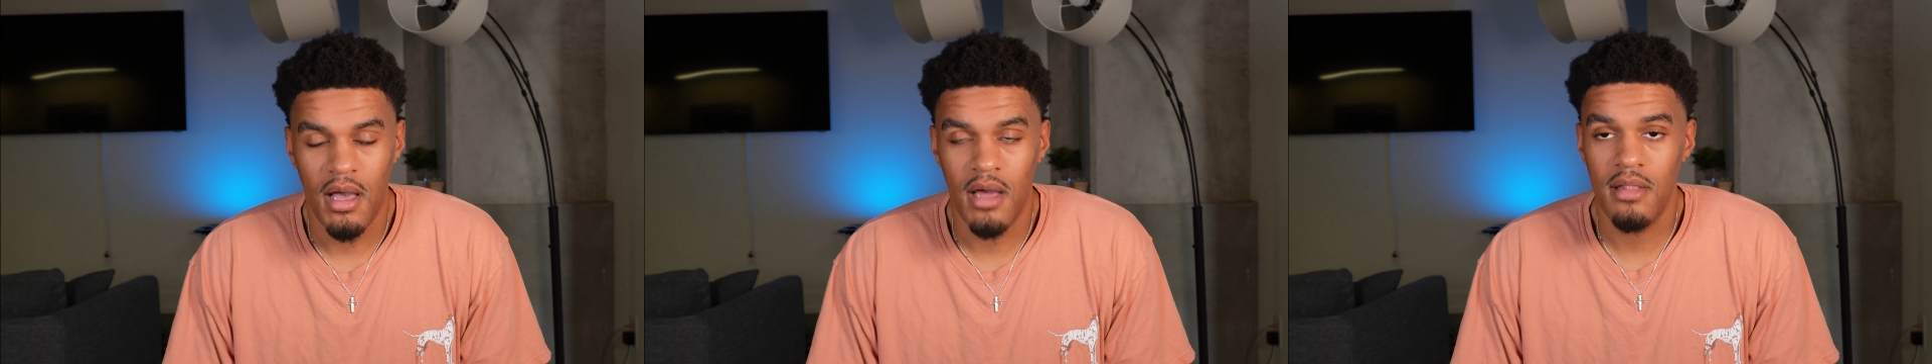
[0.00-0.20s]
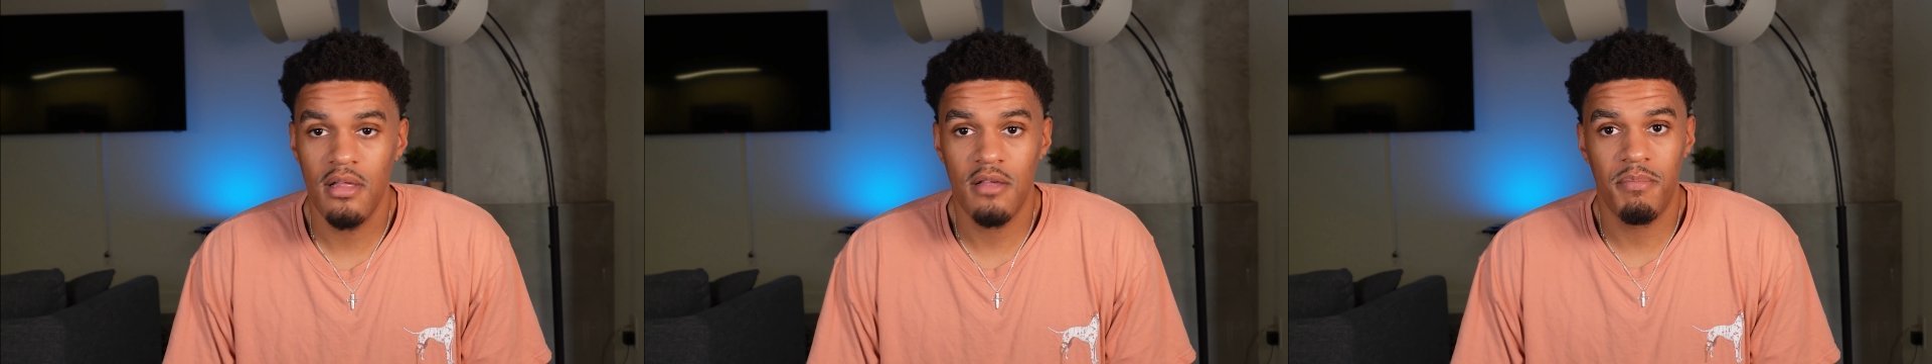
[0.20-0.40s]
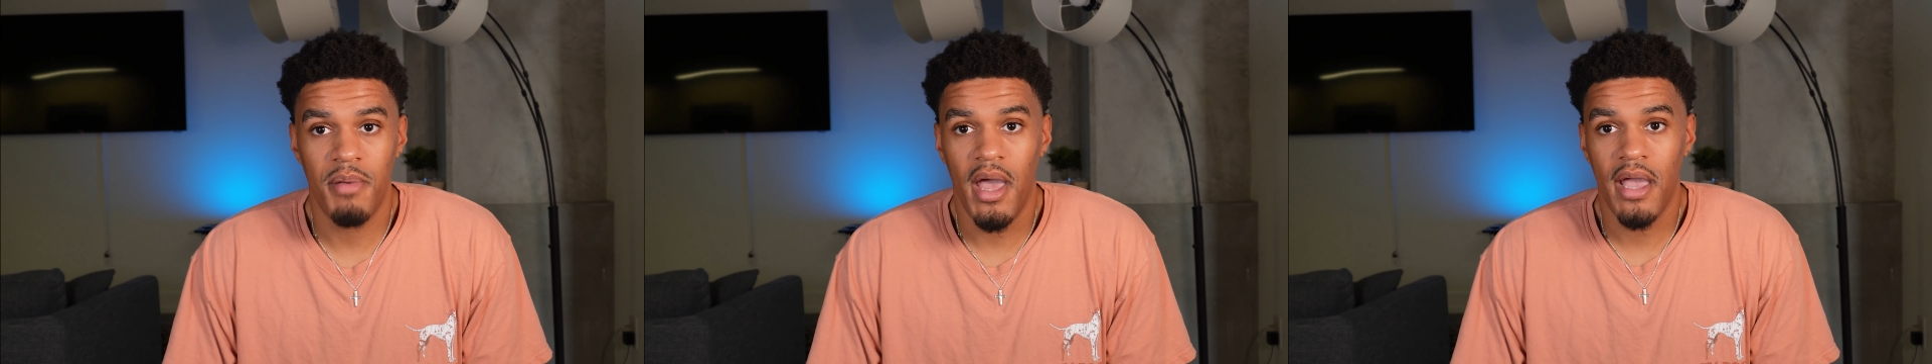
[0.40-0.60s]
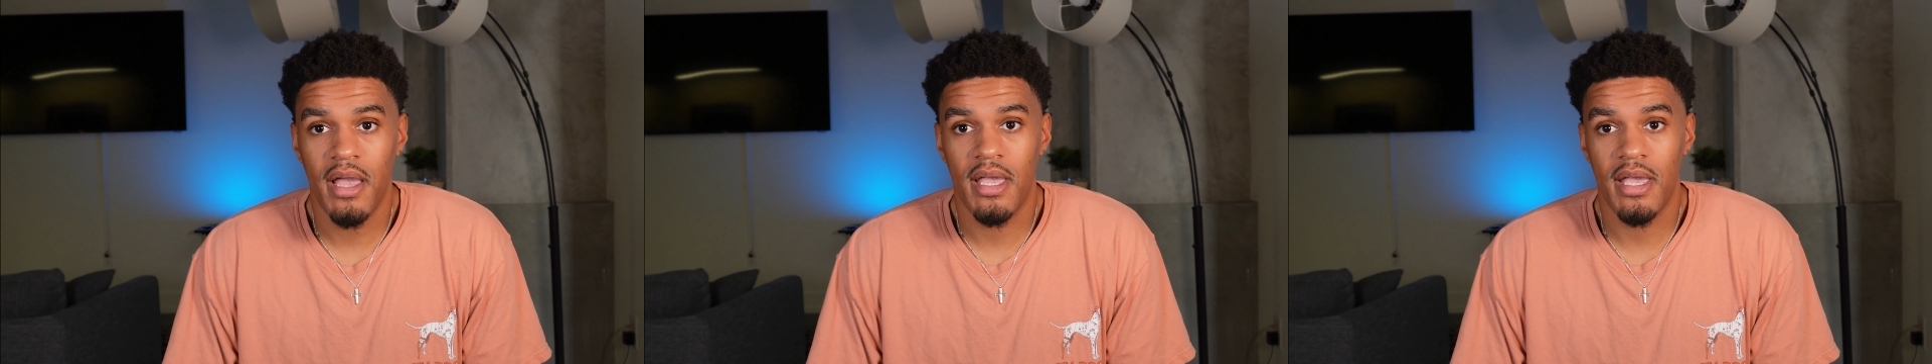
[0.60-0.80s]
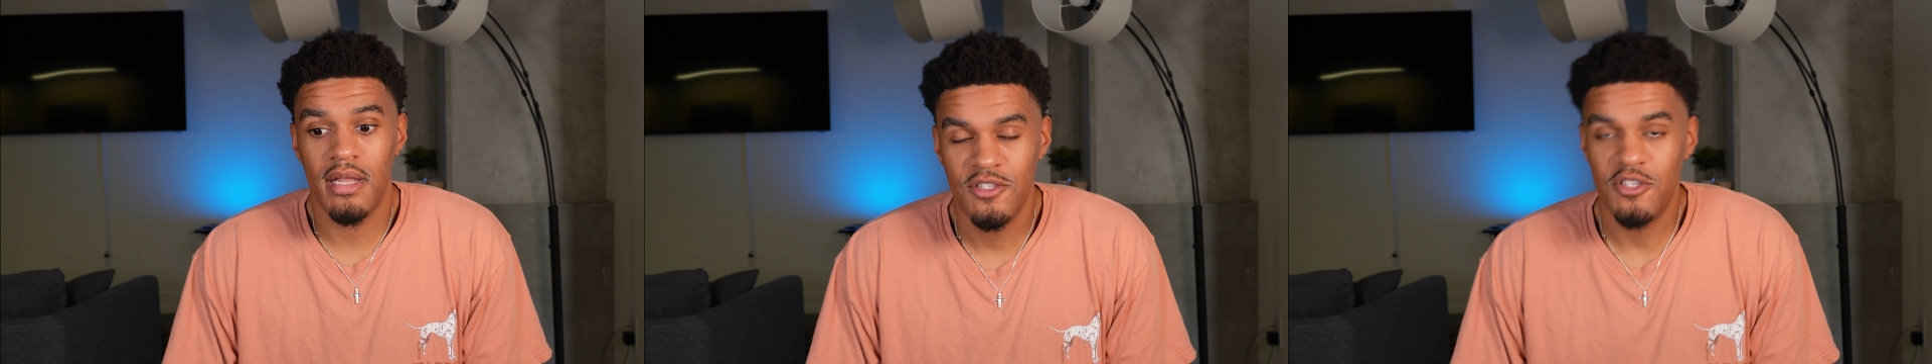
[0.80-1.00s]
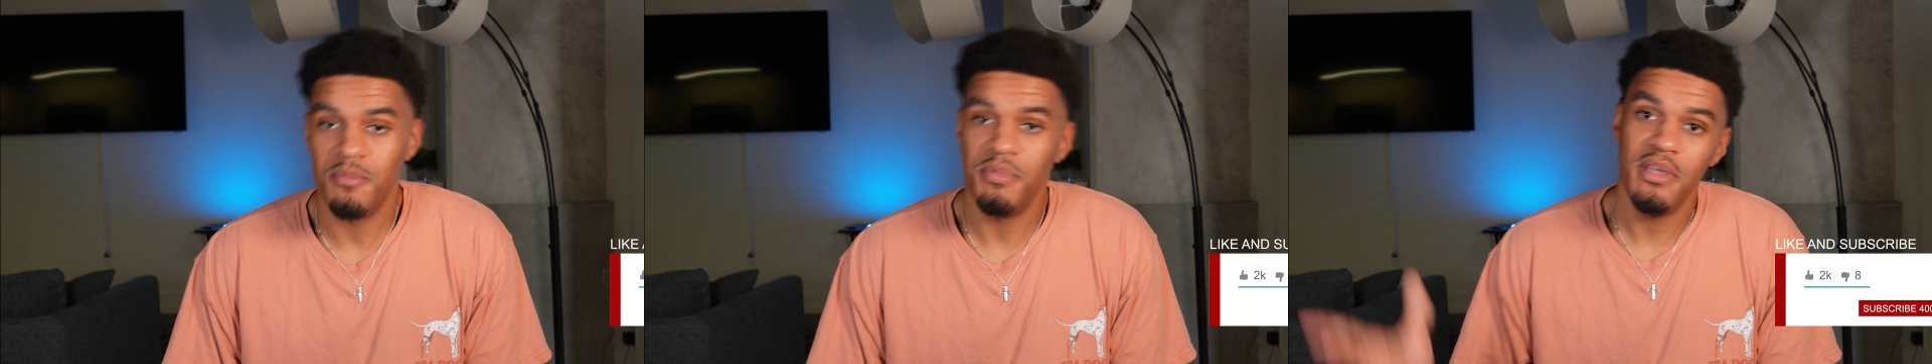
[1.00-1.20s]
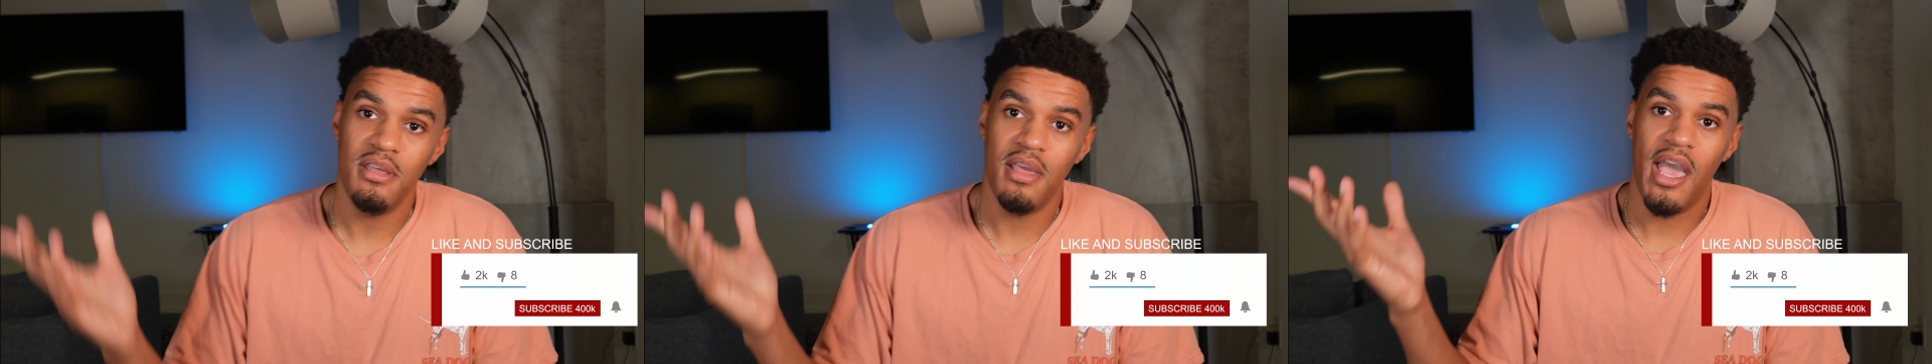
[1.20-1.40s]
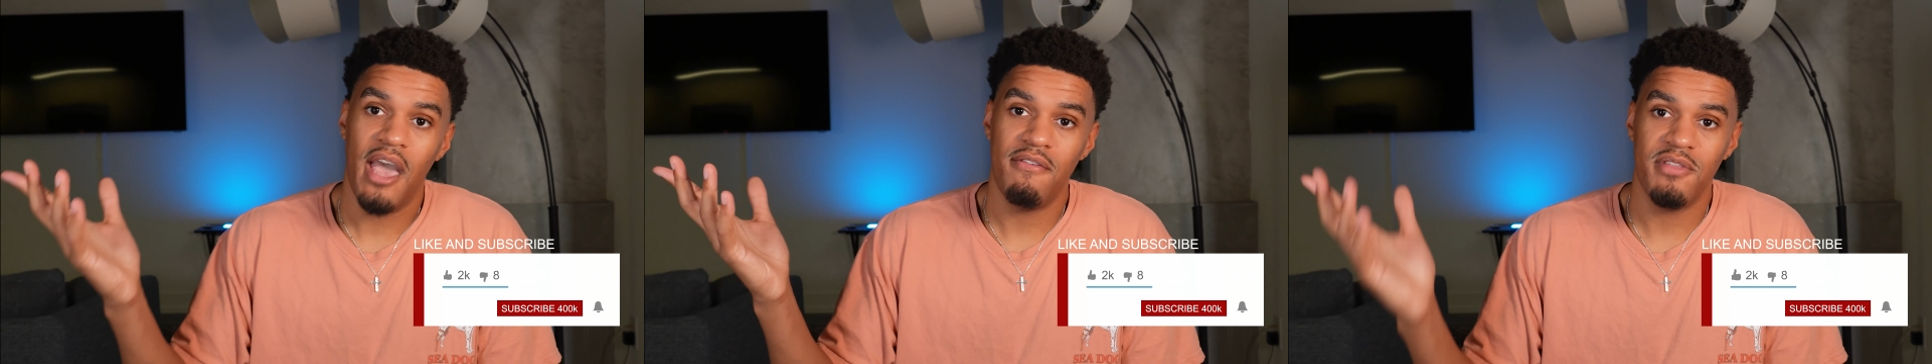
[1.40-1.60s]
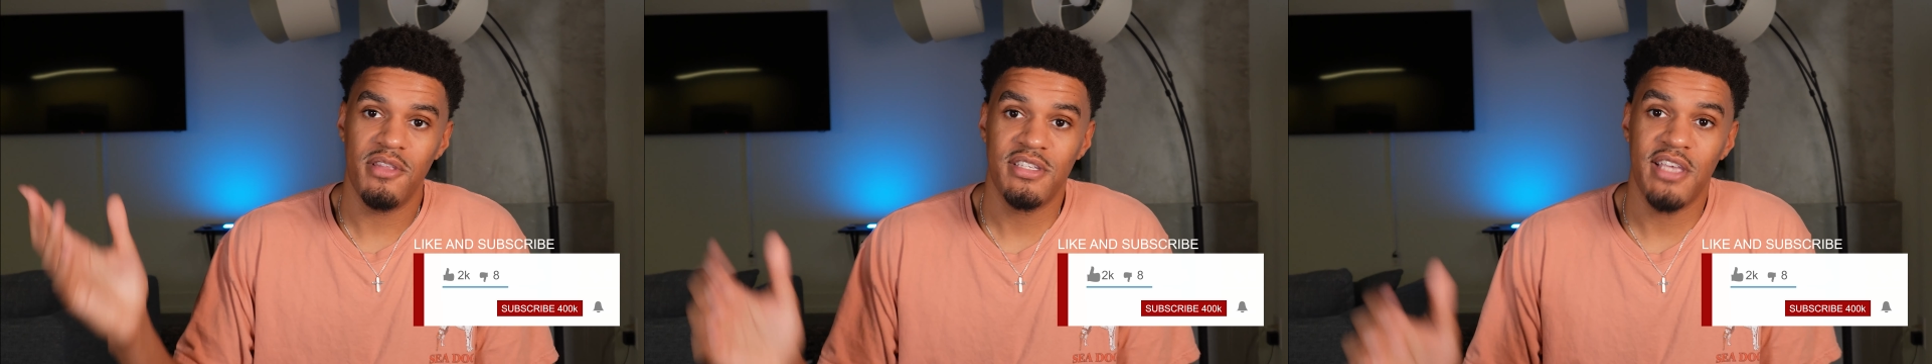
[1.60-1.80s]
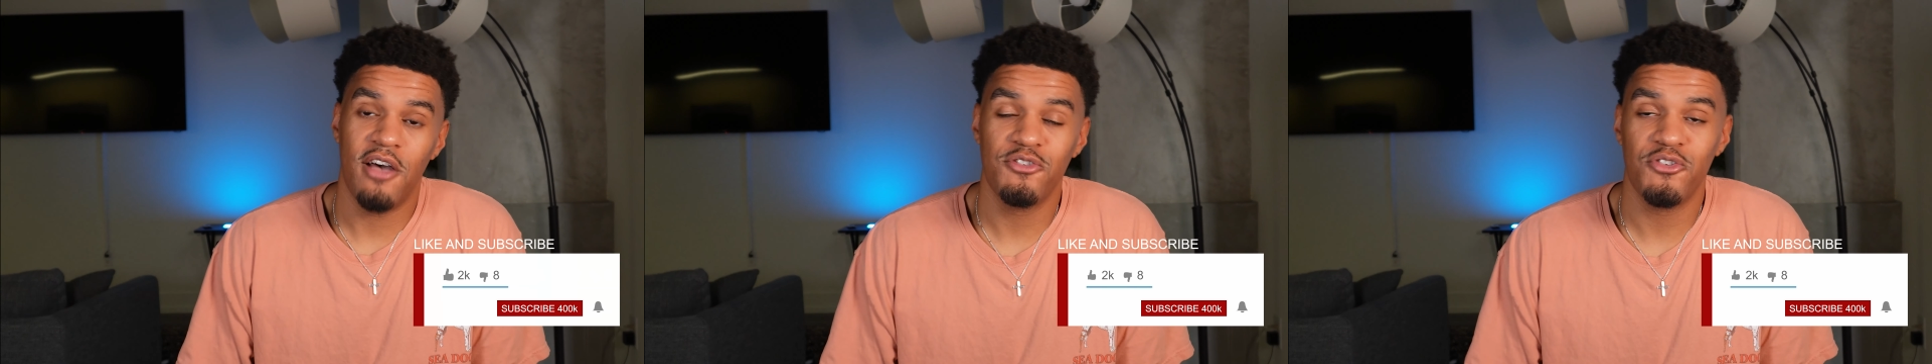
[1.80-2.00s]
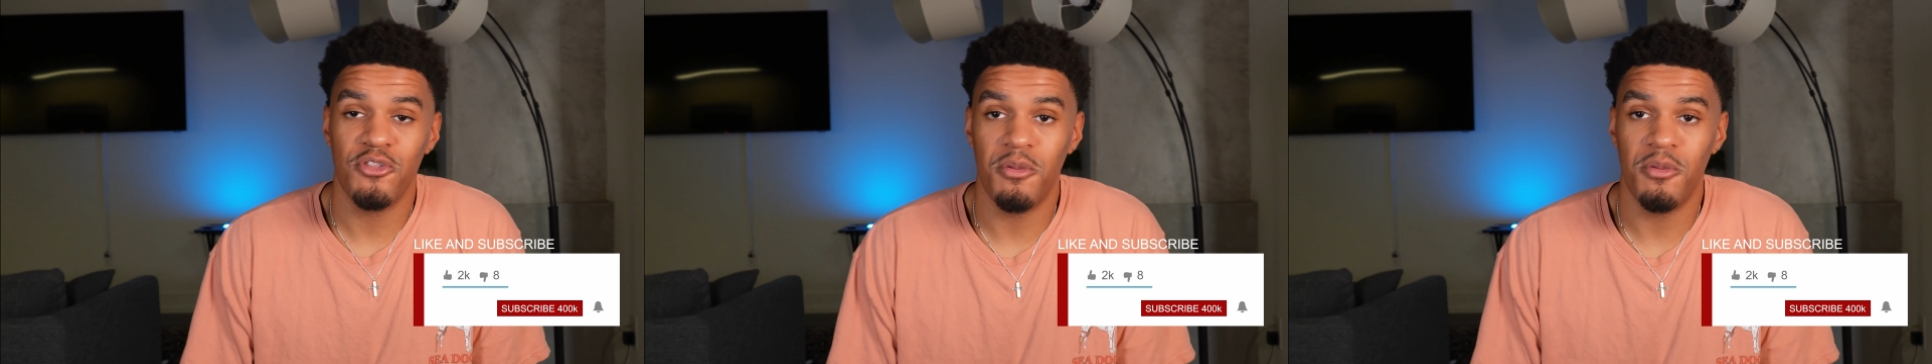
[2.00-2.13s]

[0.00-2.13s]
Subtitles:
I look back, and to be having this house on